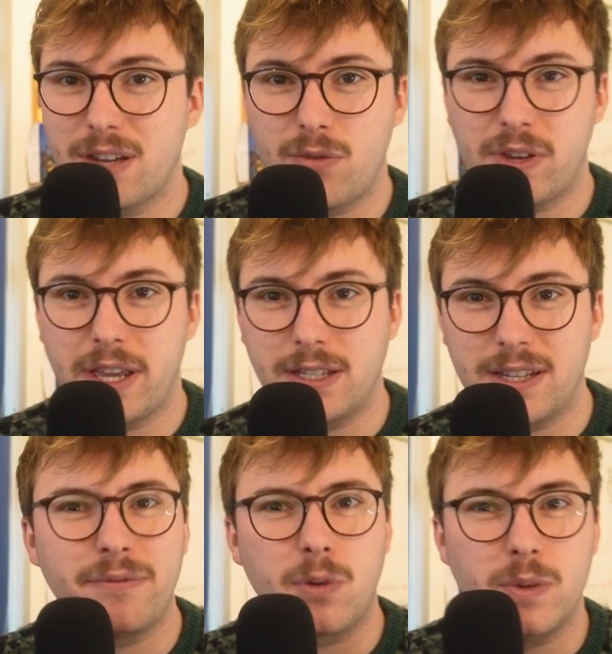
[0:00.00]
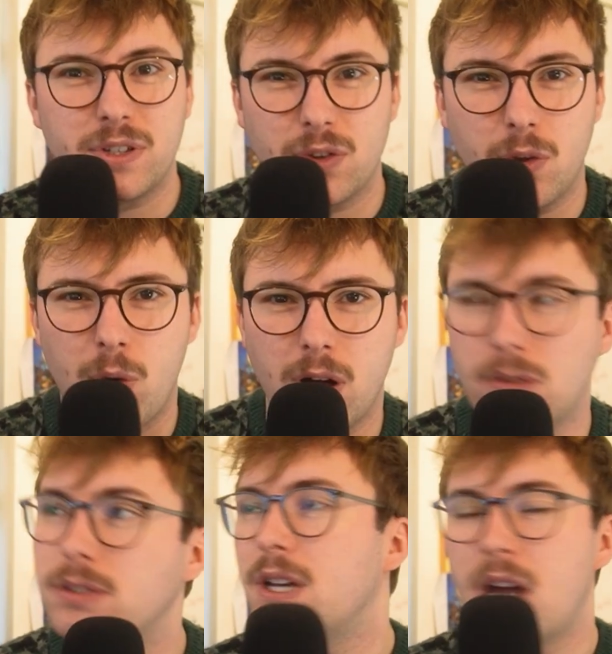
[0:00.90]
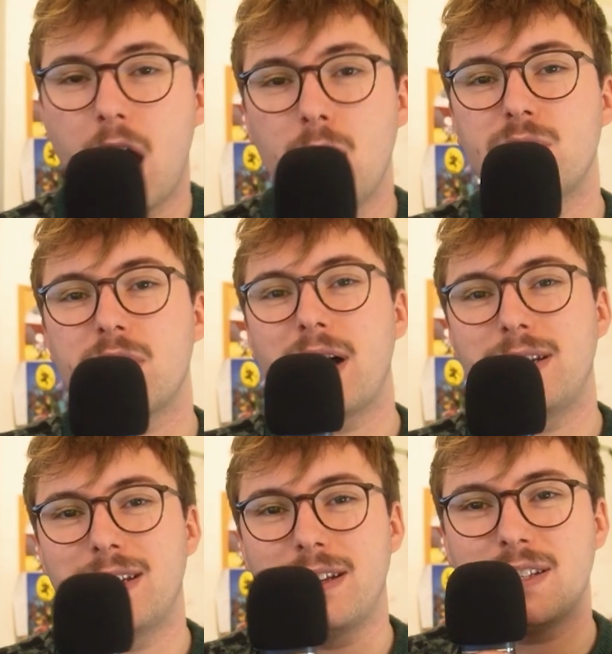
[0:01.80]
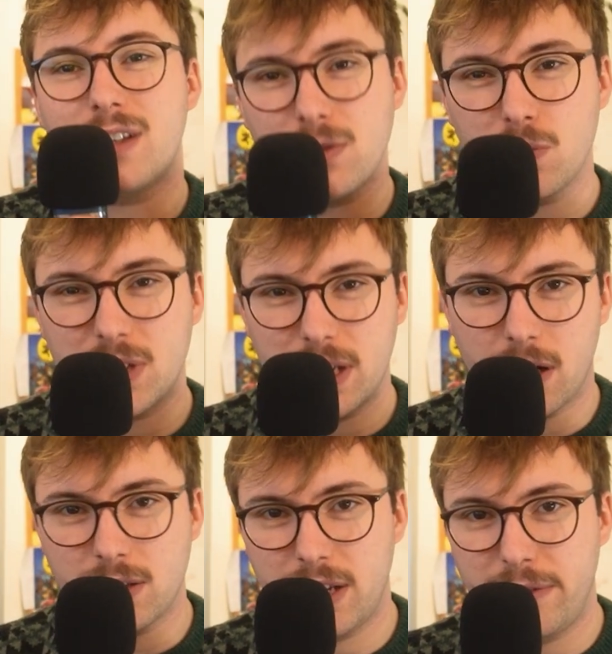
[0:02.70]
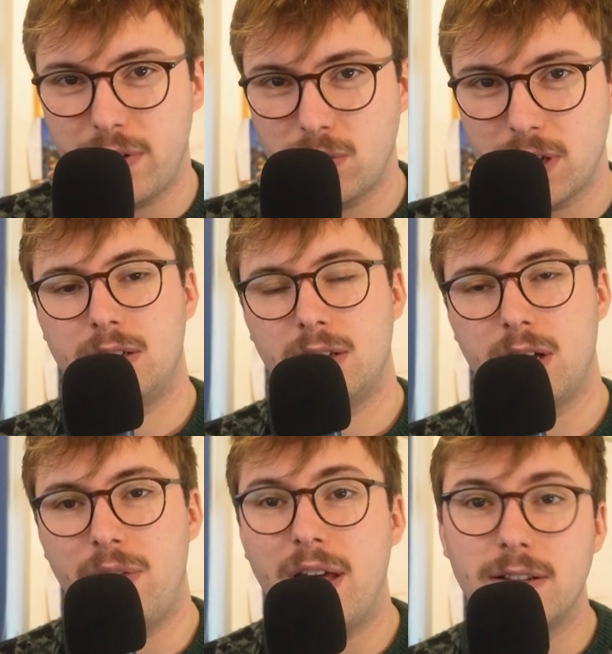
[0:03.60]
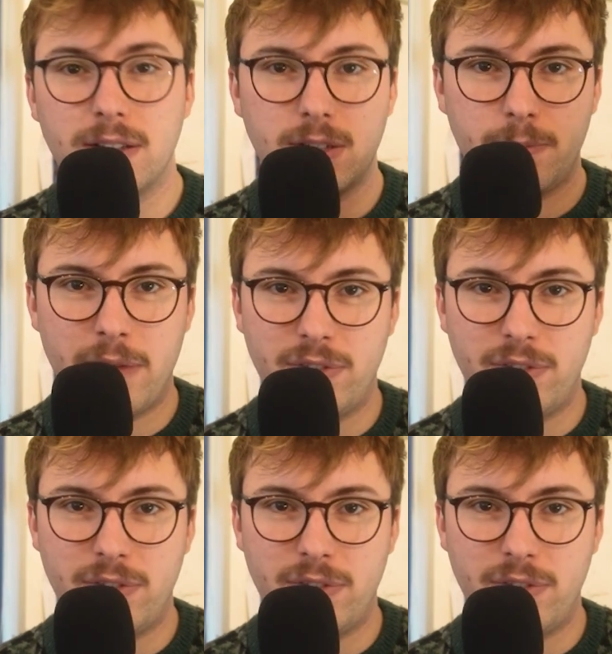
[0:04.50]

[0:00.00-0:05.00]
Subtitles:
King's influence on the world. I also added a subtle CRT filter and then pivoted